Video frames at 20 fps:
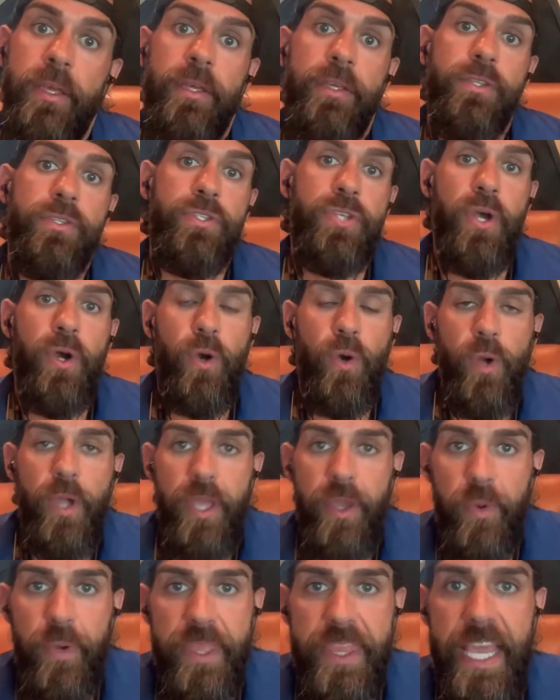So
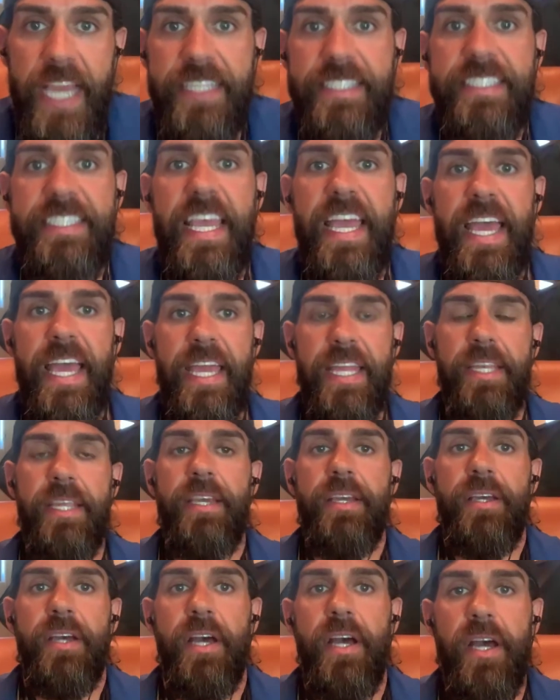with that said,
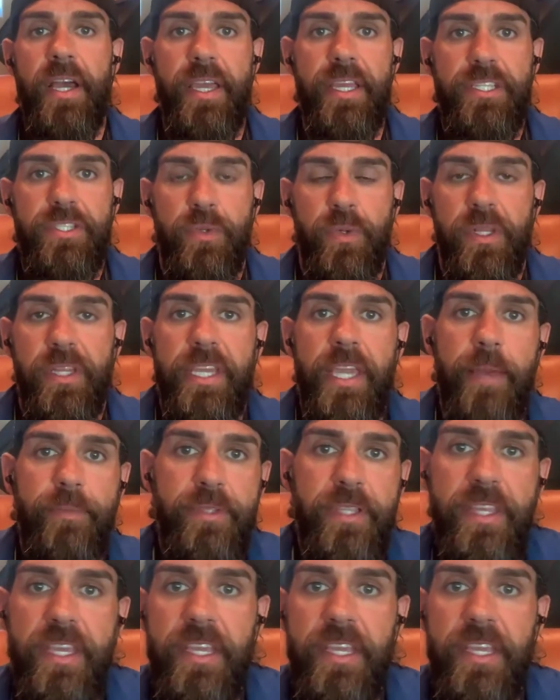it's really up to the